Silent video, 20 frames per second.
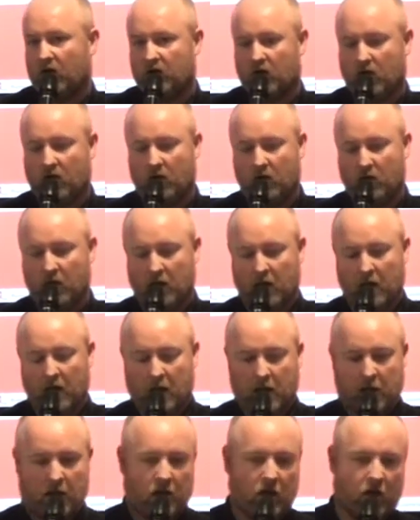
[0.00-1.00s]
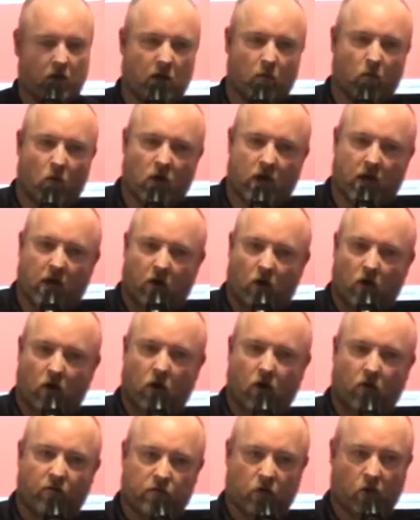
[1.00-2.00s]
So you can walk into a lot
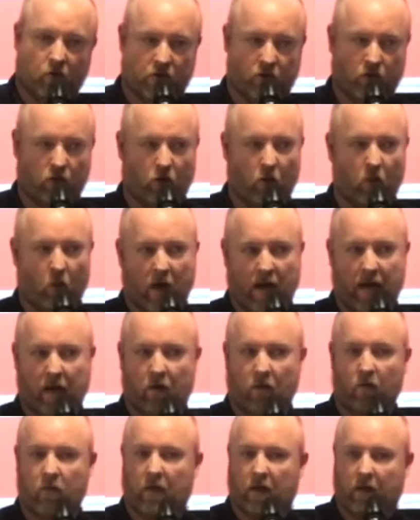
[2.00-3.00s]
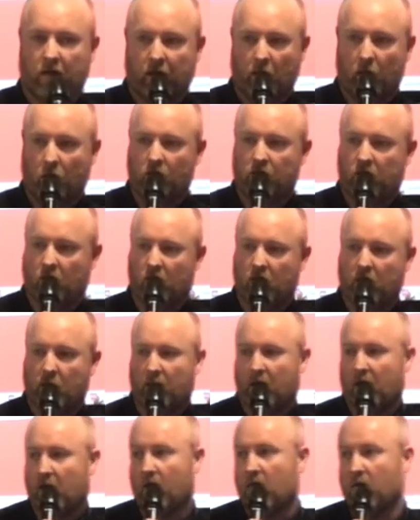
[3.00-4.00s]
of coffee shops who do it well, and they will talk
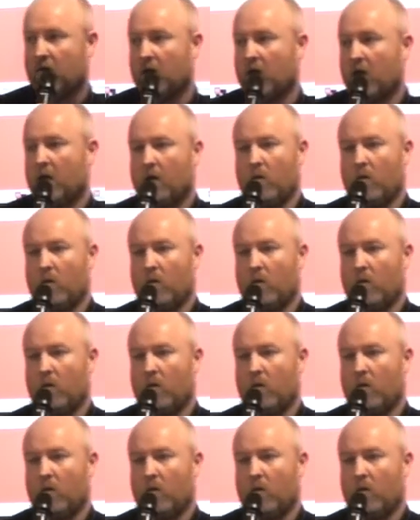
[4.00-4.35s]
about,